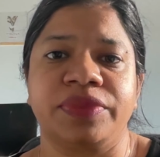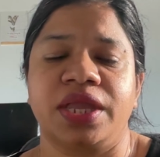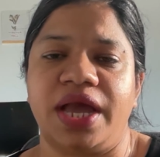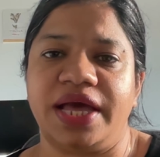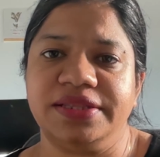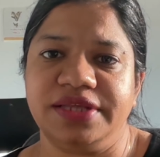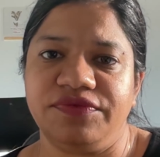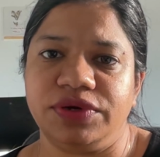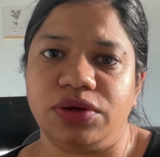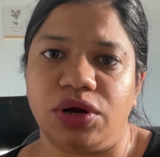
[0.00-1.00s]
and they
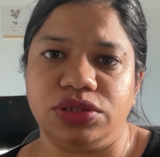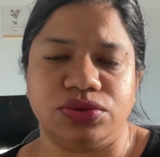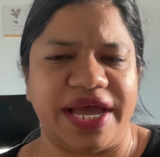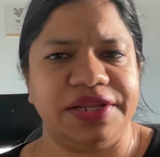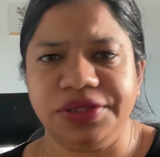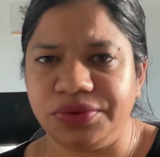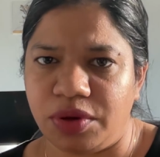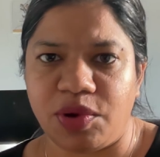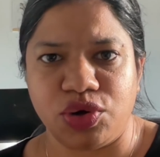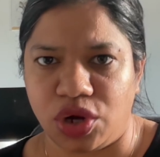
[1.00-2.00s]
were also, I knew
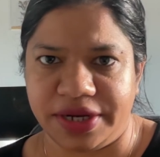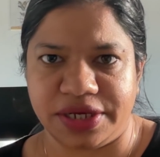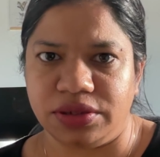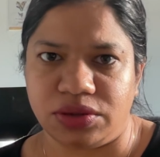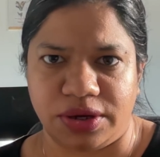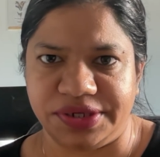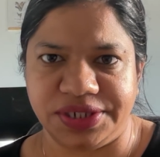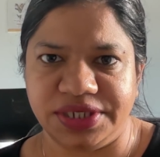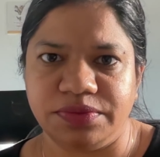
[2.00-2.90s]
about Oracle already